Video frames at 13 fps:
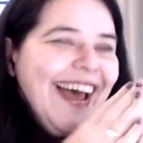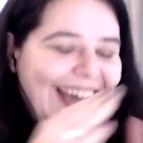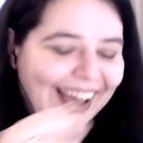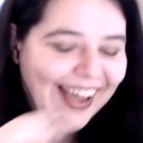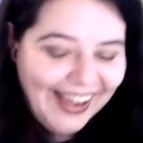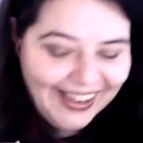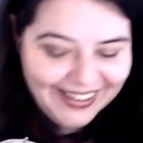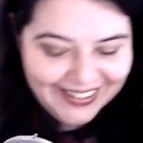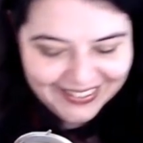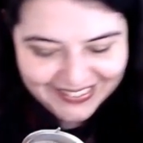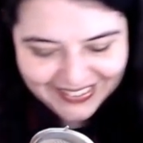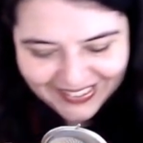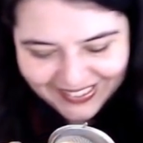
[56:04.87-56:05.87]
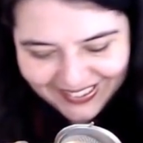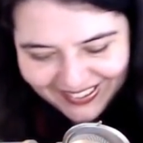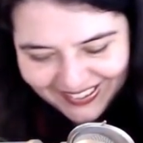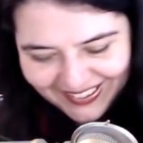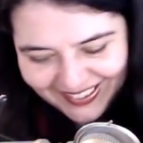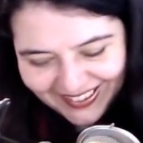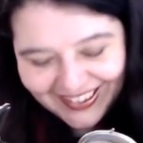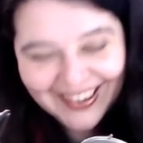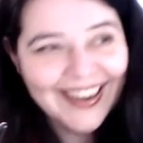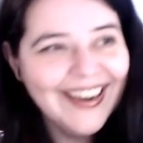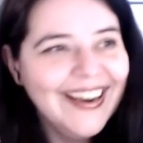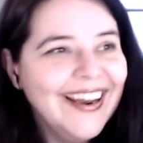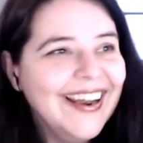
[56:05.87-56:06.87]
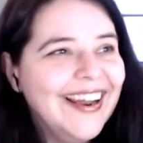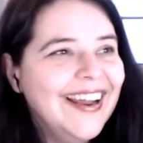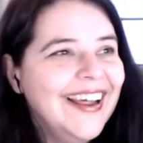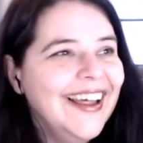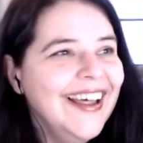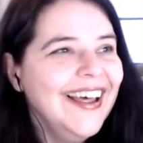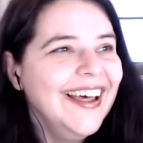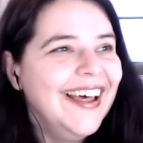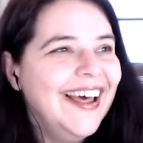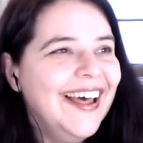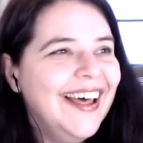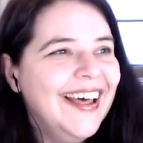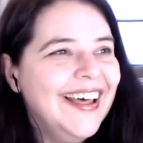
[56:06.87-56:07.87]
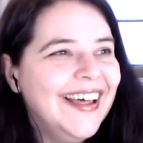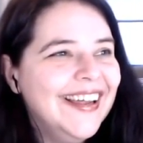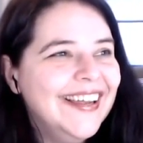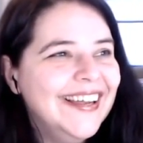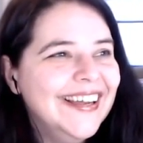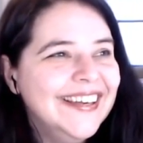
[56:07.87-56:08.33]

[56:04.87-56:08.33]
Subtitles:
[no speech]